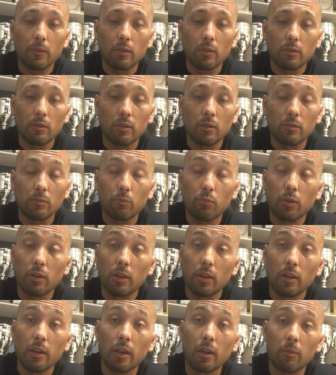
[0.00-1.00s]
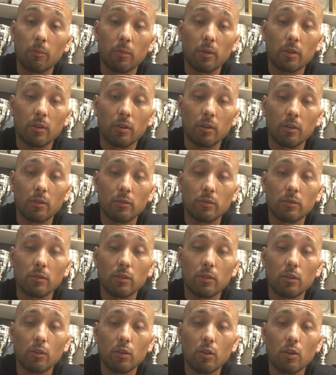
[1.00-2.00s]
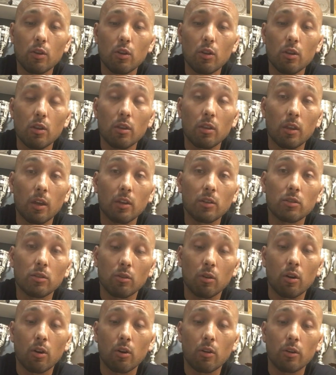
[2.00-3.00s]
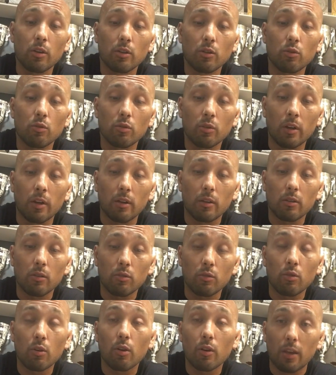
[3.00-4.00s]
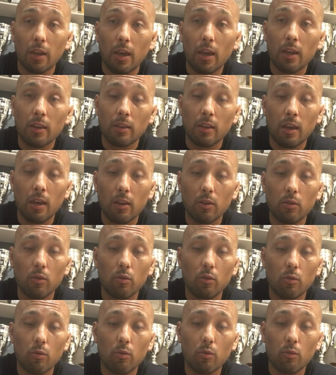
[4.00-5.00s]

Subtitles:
is pretty lame, because they should already, you already had that